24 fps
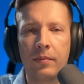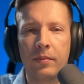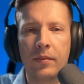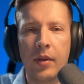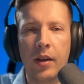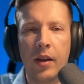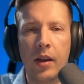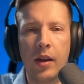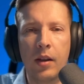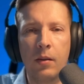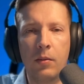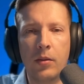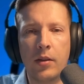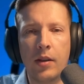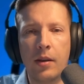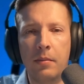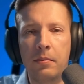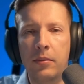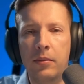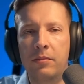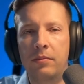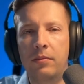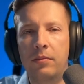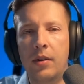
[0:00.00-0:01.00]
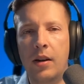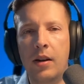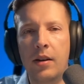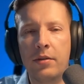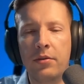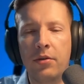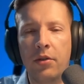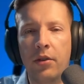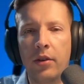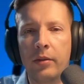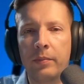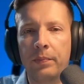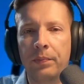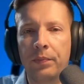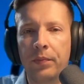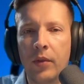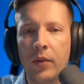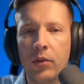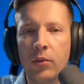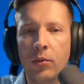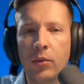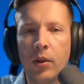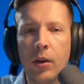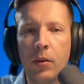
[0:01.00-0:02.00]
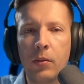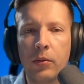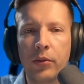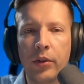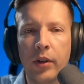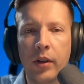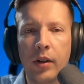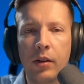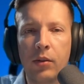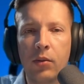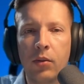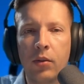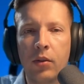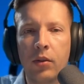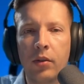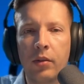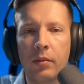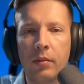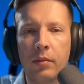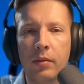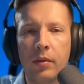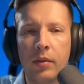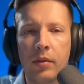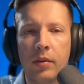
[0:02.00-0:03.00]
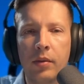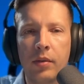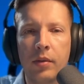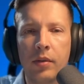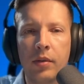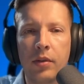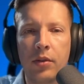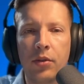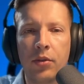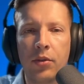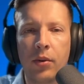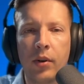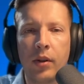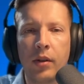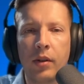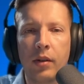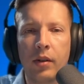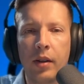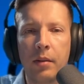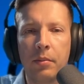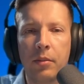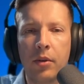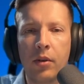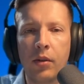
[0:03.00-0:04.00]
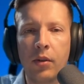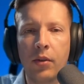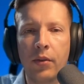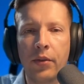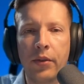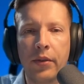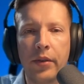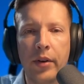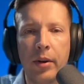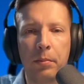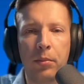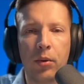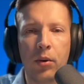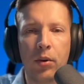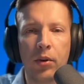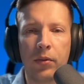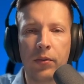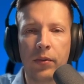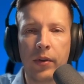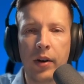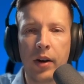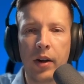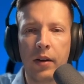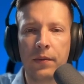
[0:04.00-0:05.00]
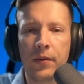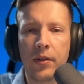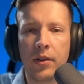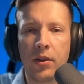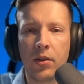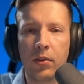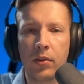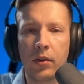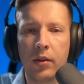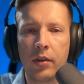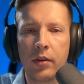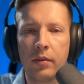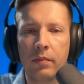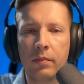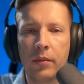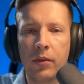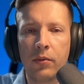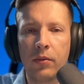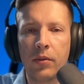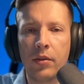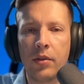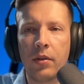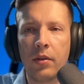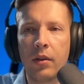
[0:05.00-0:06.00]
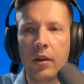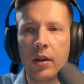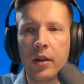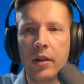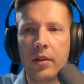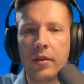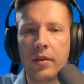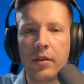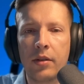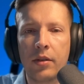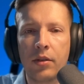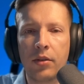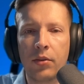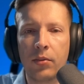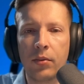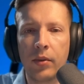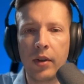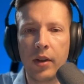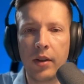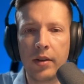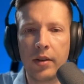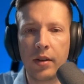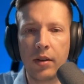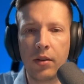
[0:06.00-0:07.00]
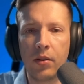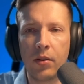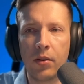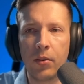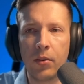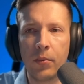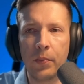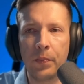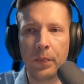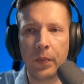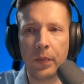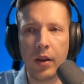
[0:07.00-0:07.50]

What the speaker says: Hey, what's up? Alex here. Today we'll take a look on new LLM Claude 3.5 Sonnet. It was released 2 days ago.